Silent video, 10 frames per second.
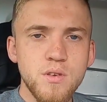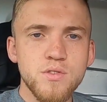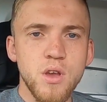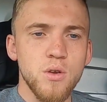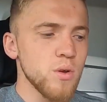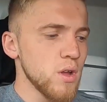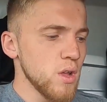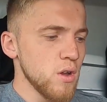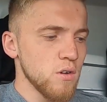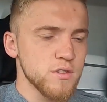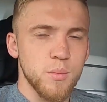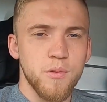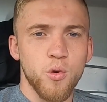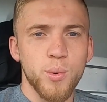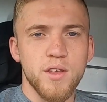So obviously
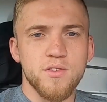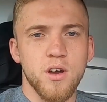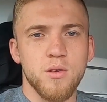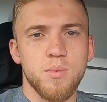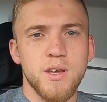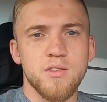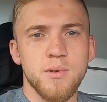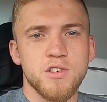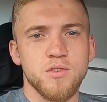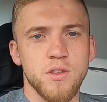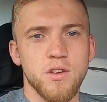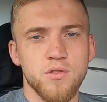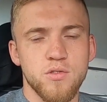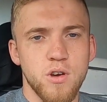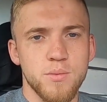before we get started, please make sure that
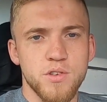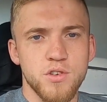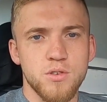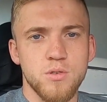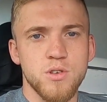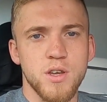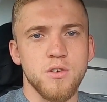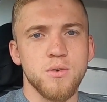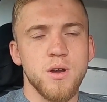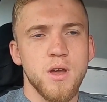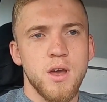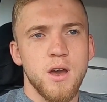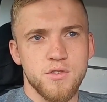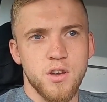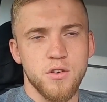you subscribe to this YouTube channel
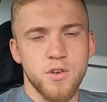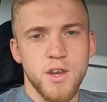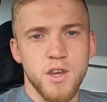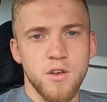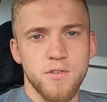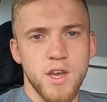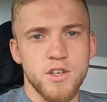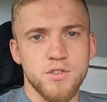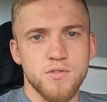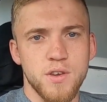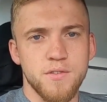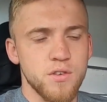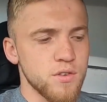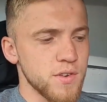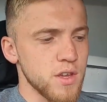and turn on any notifications for any
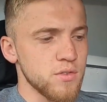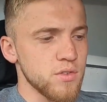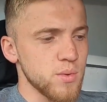future videos